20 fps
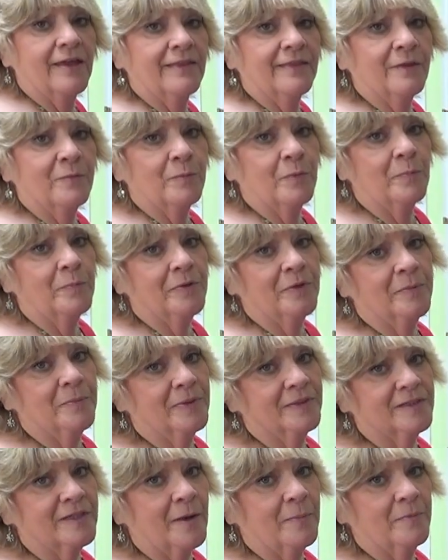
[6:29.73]
and then we'll put them
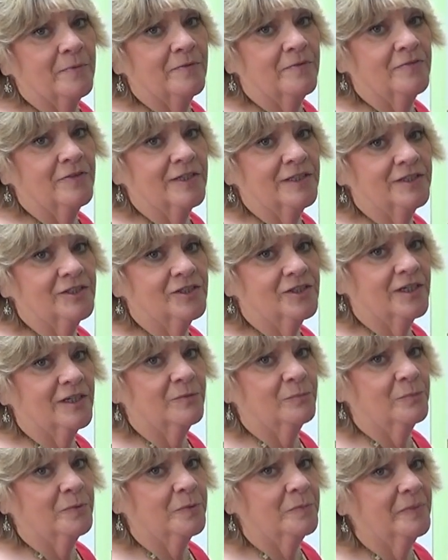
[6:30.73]
on top of the fish,
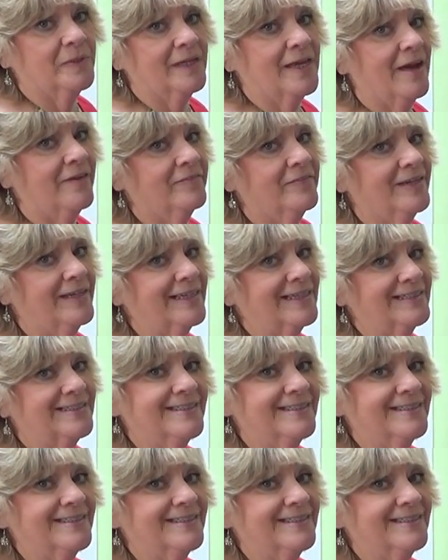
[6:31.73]
and we'll be having a